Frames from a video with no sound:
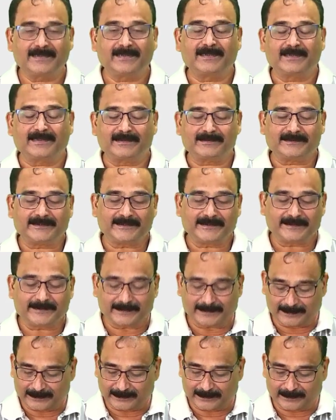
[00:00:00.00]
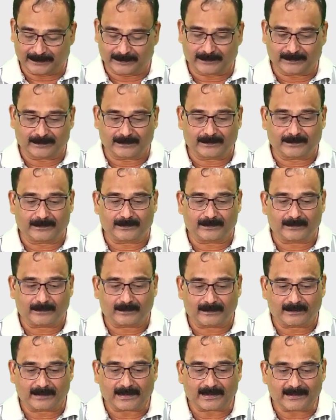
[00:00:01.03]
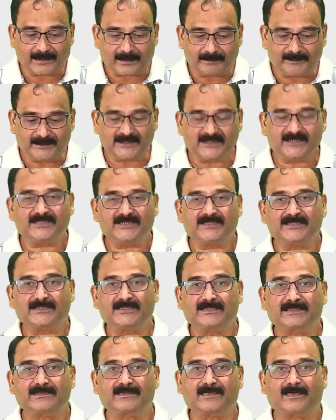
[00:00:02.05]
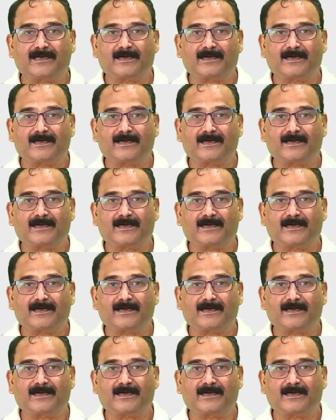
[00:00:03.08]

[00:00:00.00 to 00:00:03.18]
the LL Beans